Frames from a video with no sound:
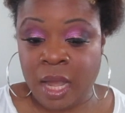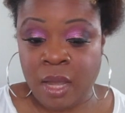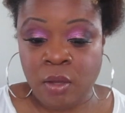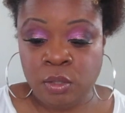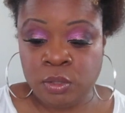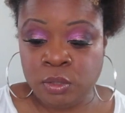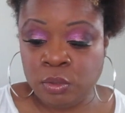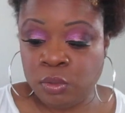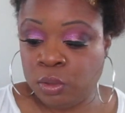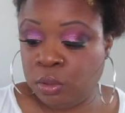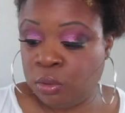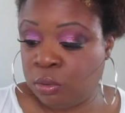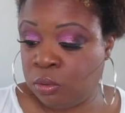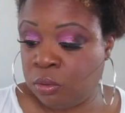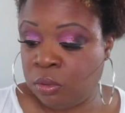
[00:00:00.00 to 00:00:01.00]
I also
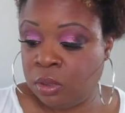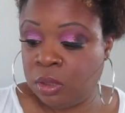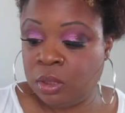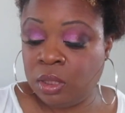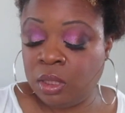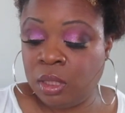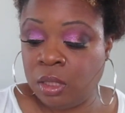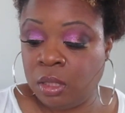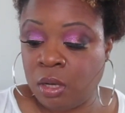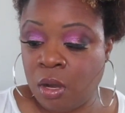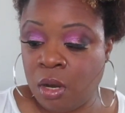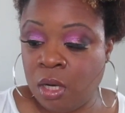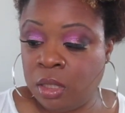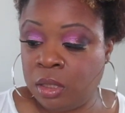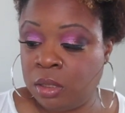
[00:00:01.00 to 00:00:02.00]
used the
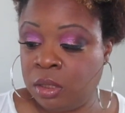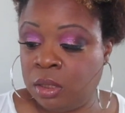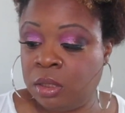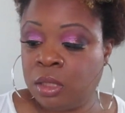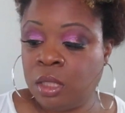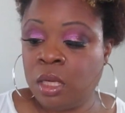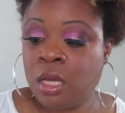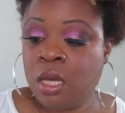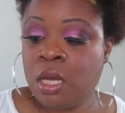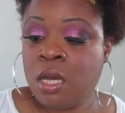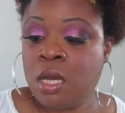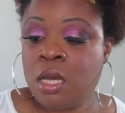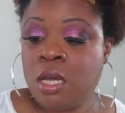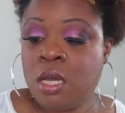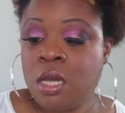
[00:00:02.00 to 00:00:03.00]
NARS
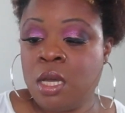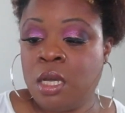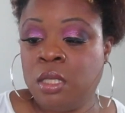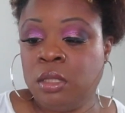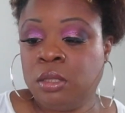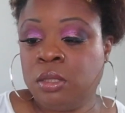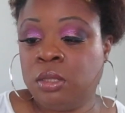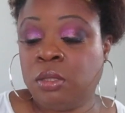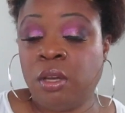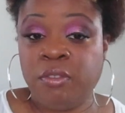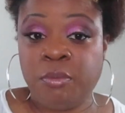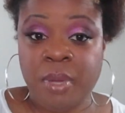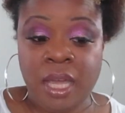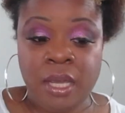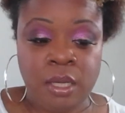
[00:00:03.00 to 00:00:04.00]
Soft
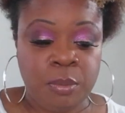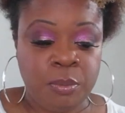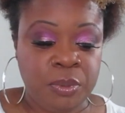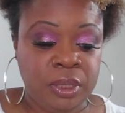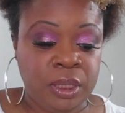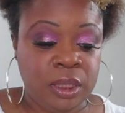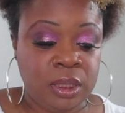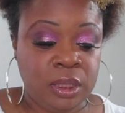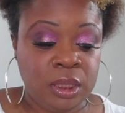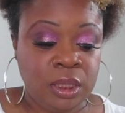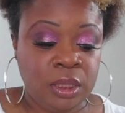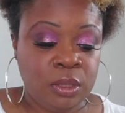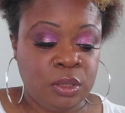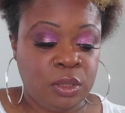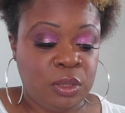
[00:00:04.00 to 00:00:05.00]
Matte Complete
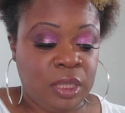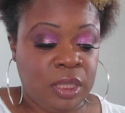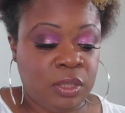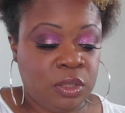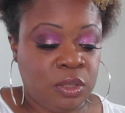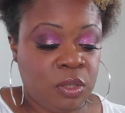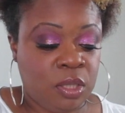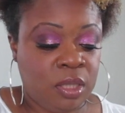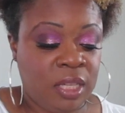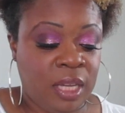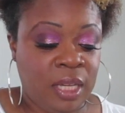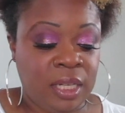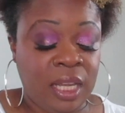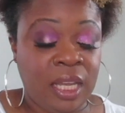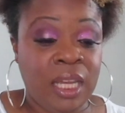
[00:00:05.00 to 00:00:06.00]
Concealer. You guys saw
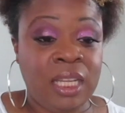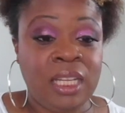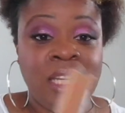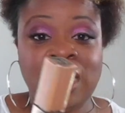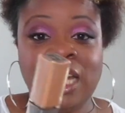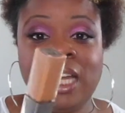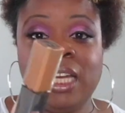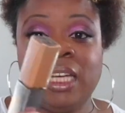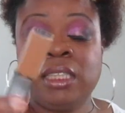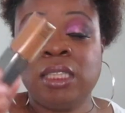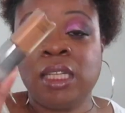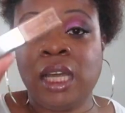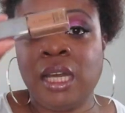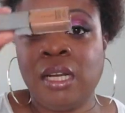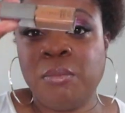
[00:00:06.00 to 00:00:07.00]
that. And then I had to
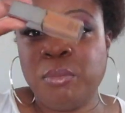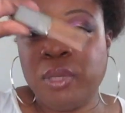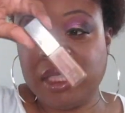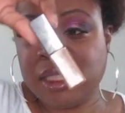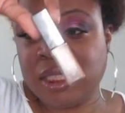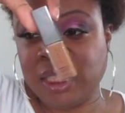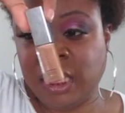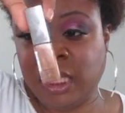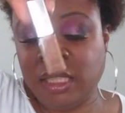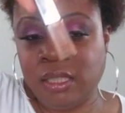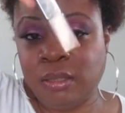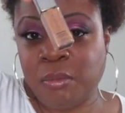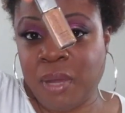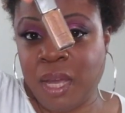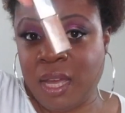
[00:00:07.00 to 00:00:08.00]
kind of mix
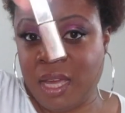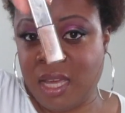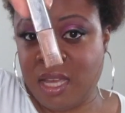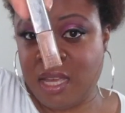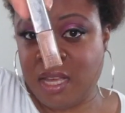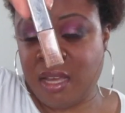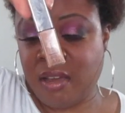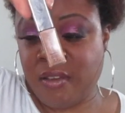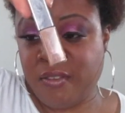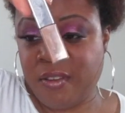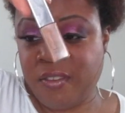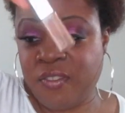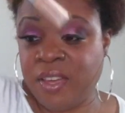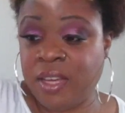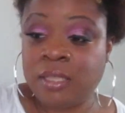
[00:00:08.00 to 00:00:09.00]
in my
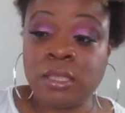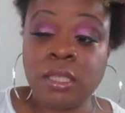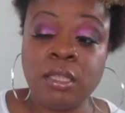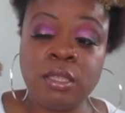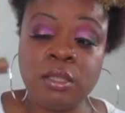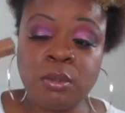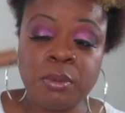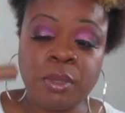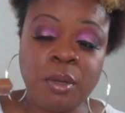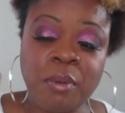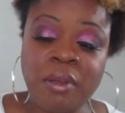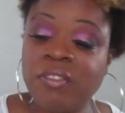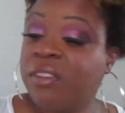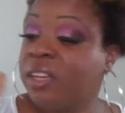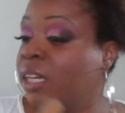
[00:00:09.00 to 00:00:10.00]
Cover F X a little bit on
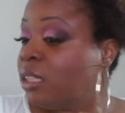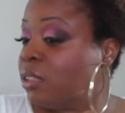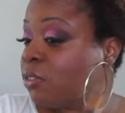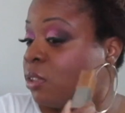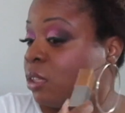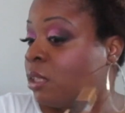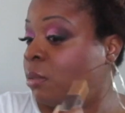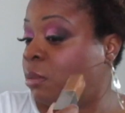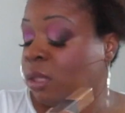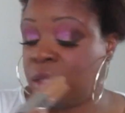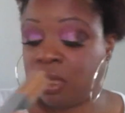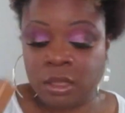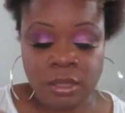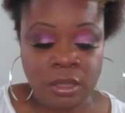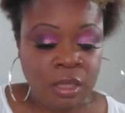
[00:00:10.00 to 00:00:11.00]
my face for some of
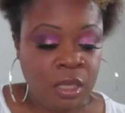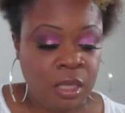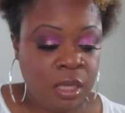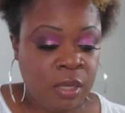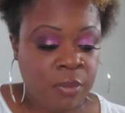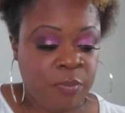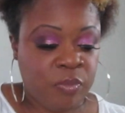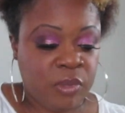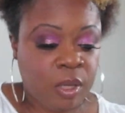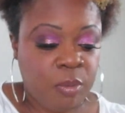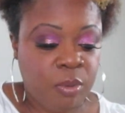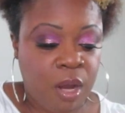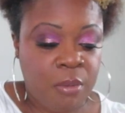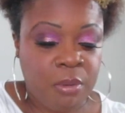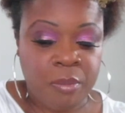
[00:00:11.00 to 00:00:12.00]
the
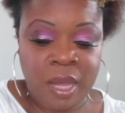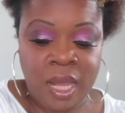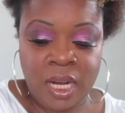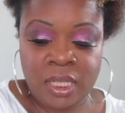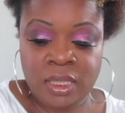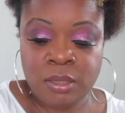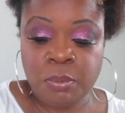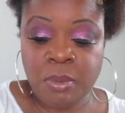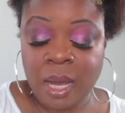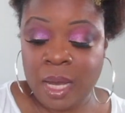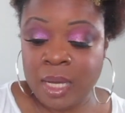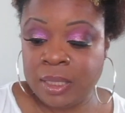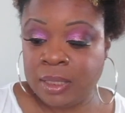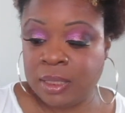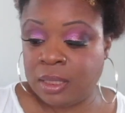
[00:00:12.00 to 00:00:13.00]
problematic
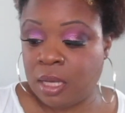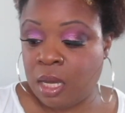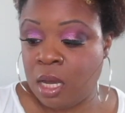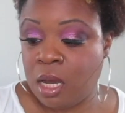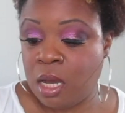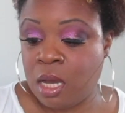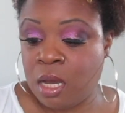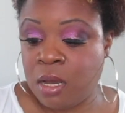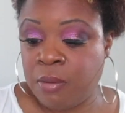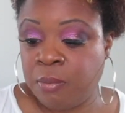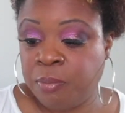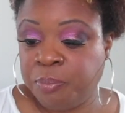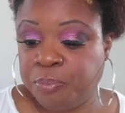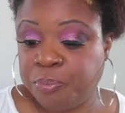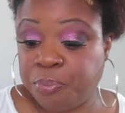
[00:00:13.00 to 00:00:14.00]
spots.
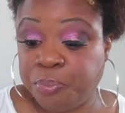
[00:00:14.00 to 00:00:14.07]
Um...